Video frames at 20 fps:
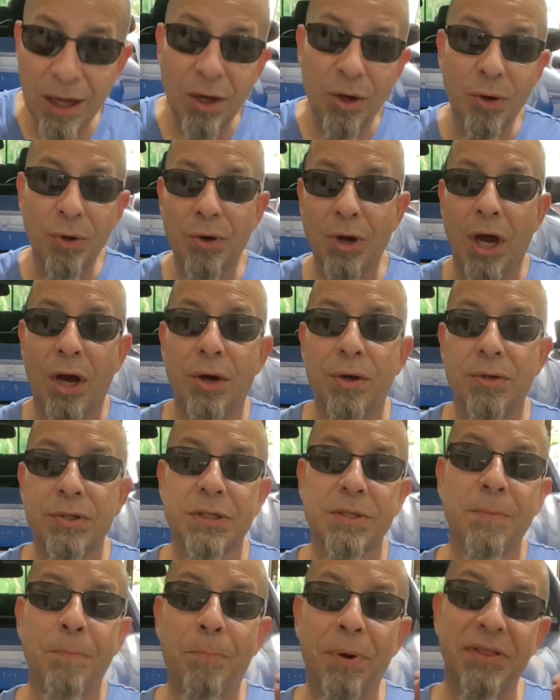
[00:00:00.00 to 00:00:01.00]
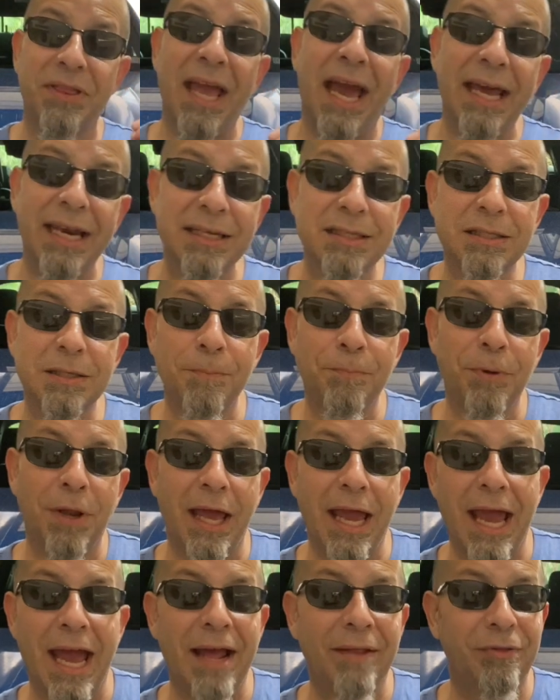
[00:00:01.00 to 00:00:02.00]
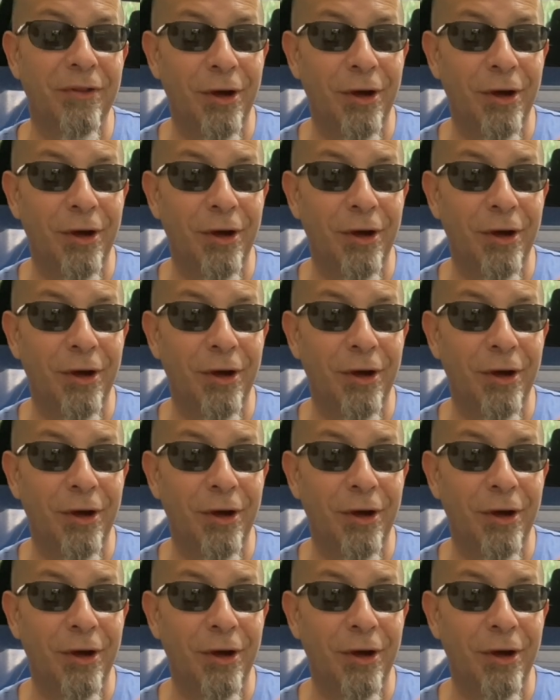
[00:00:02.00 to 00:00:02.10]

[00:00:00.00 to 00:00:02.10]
Who knows? But that is the plan.